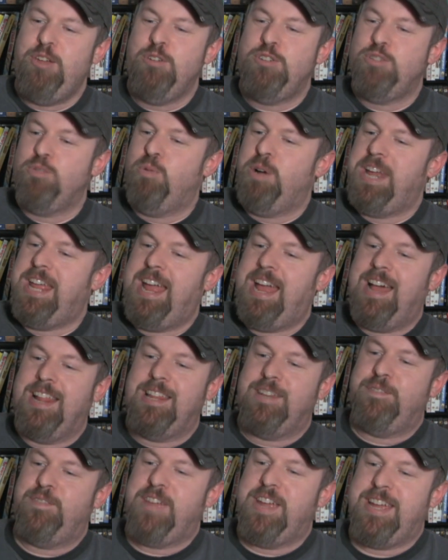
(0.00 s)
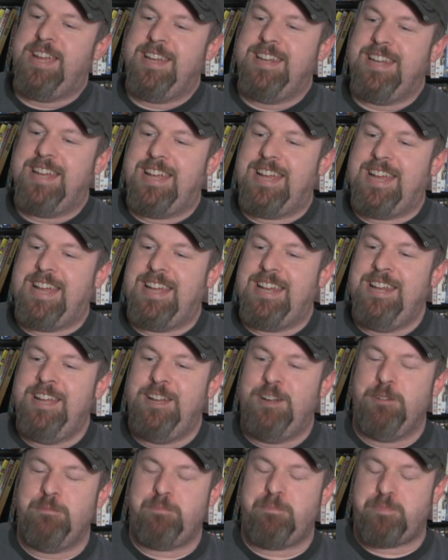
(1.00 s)
huge Woody Allen fan. I
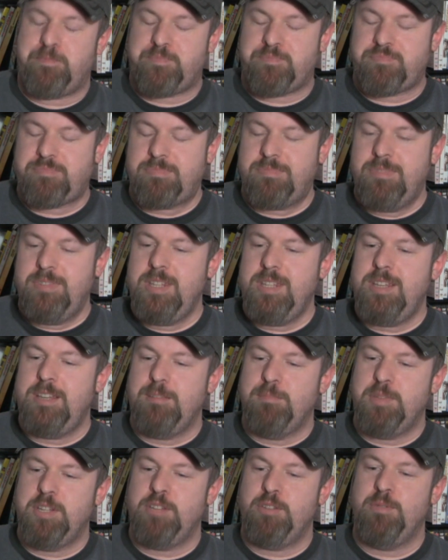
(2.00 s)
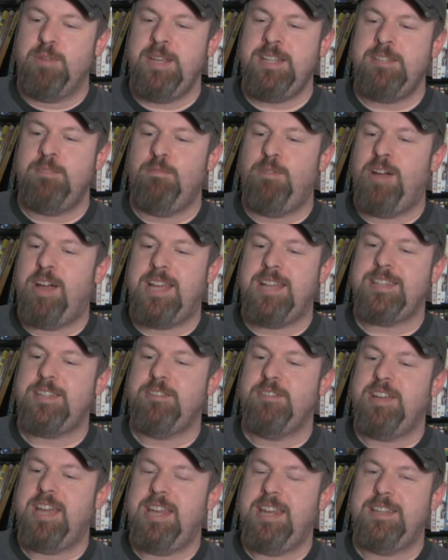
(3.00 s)
know. But the reason why it's
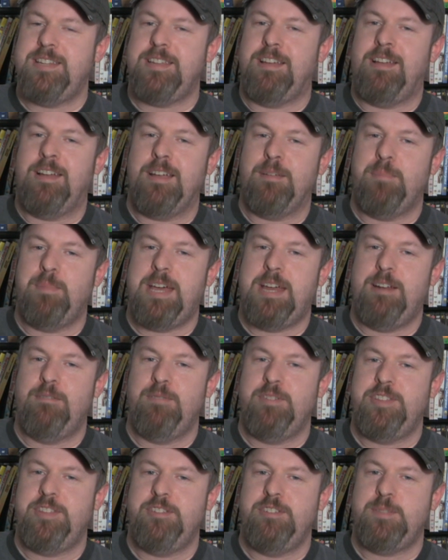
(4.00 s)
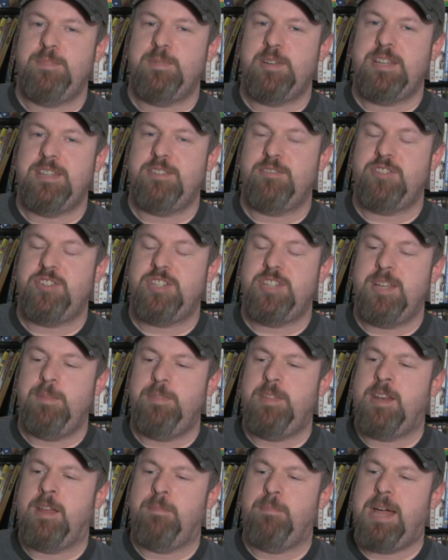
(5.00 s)
okay to talk about it with you is because there's
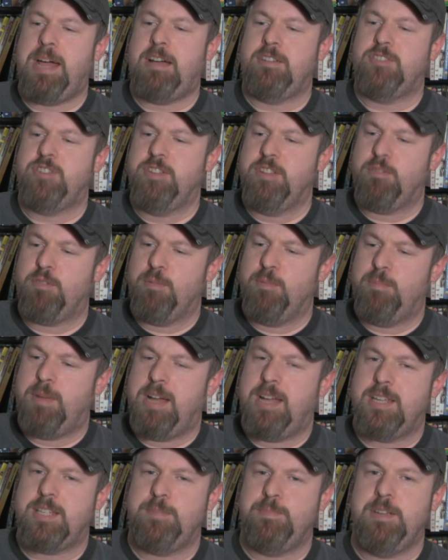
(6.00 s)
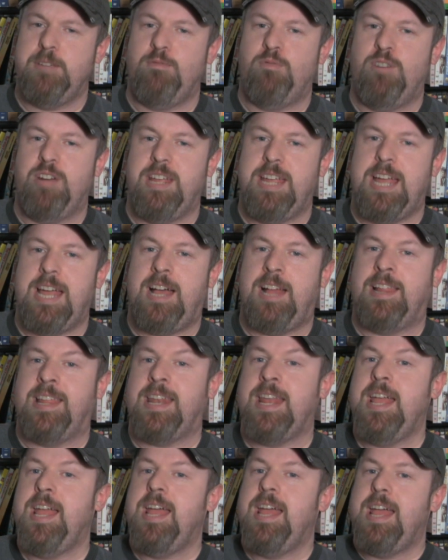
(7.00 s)
something about you that reminds me of Woody
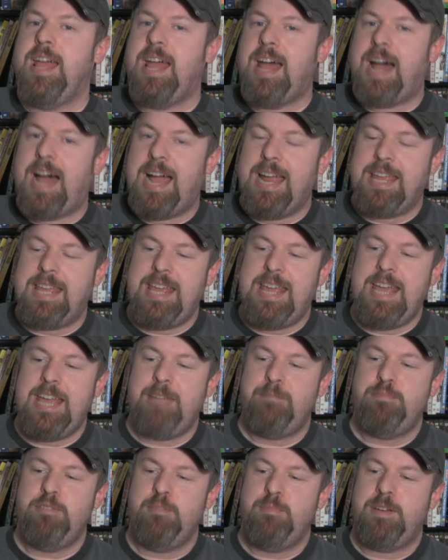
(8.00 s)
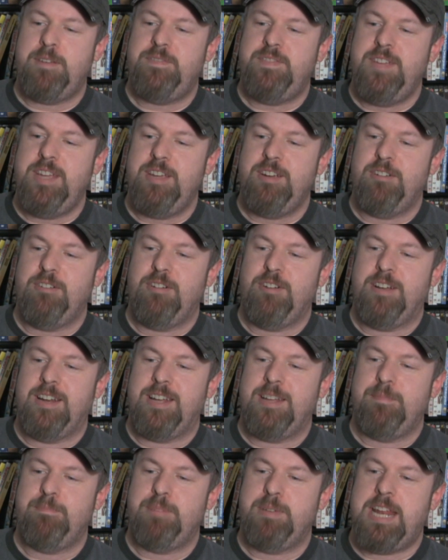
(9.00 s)
Allen. I can't put my finger on
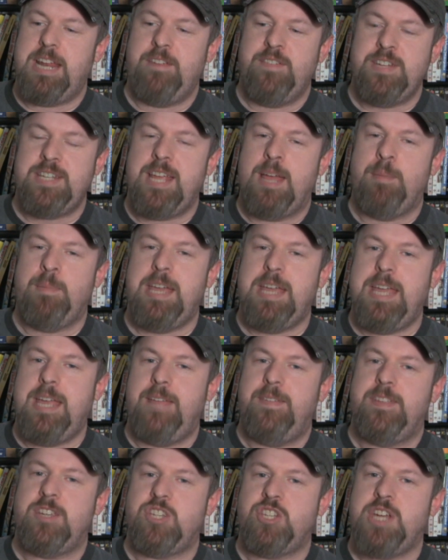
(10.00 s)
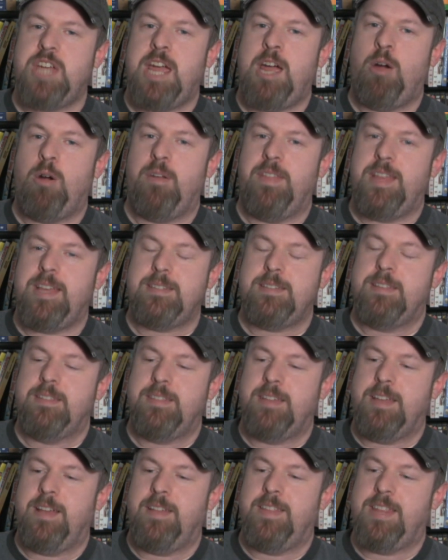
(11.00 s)
it, but every time I get in the shower, that's the
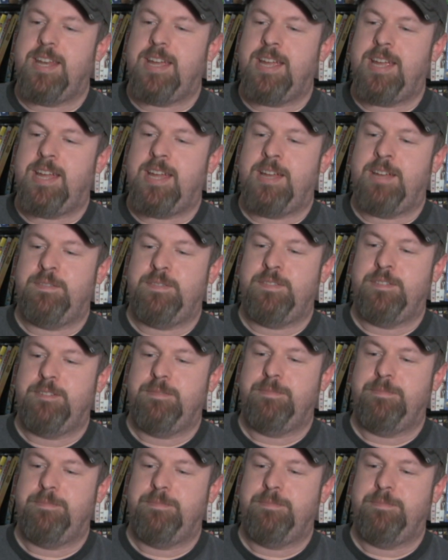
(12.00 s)
thought that I have.